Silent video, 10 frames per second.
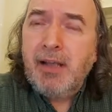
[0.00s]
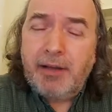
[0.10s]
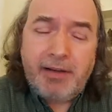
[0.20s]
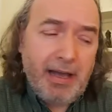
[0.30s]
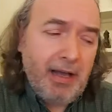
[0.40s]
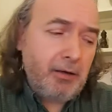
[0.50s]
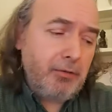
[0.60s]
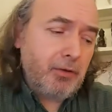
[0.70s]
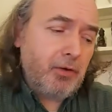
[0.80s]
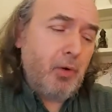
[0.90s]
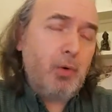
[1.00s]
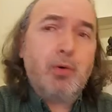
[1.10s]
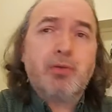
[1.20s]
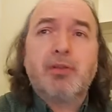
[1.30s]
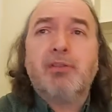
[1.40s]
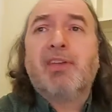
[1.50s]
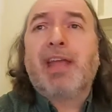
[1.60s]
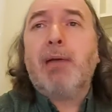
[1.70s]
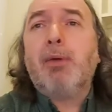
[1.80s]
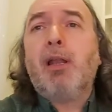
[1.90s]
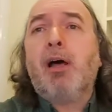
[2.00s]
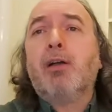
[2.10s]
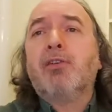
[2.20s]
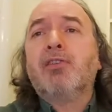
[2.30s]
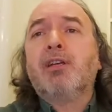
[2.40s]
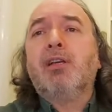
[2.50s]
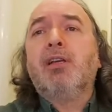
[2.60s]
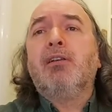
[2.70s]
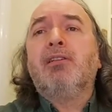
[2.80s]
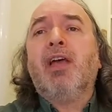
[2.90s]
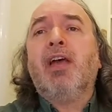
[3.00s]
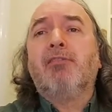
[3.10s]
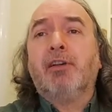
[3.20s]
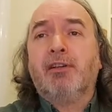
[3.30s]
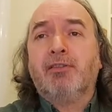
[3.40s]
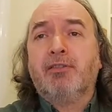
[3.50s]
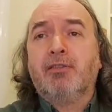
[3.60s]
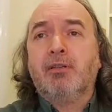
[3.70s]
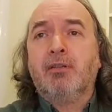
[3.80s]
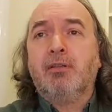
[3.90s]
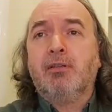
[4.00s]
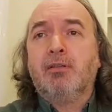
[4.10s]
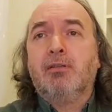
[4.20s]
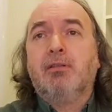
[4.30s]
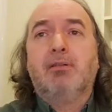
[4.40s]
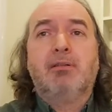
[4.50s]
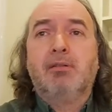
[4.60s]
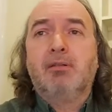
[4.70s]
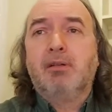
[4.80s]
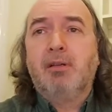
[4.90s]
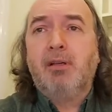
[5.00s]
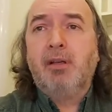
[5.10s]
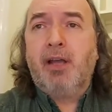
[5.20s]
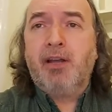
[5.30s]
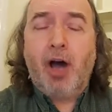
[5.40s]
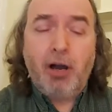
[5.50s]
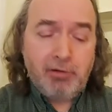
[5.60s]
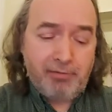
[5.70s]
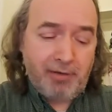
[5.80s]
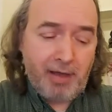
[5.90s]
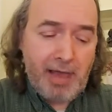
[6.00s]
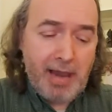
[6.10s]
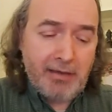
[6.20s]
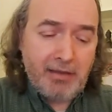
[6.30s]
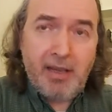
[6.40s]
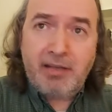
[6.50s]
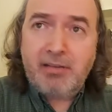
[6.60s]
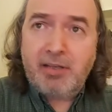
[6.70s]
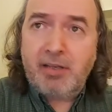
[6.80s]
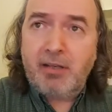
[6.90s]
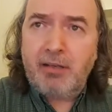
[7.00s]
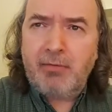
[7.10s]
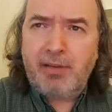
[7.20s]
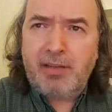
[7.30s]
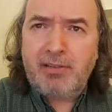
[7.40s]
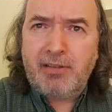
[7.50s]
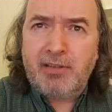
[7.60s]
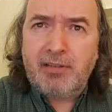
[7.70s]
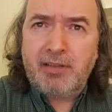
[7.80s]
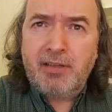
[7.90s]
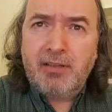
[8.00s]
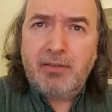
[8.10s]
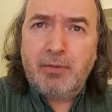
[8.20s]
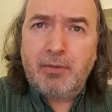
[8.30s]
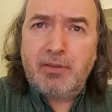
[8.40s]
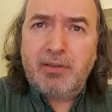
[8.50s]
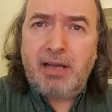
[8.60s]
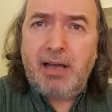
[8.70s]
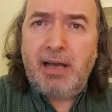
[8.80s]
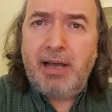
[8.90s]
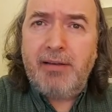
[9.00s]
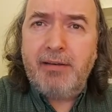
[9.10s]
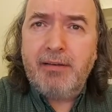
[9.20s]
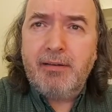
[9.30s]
And how the court of Camelot in terror stood. And horrified their sickened faces sought to hide.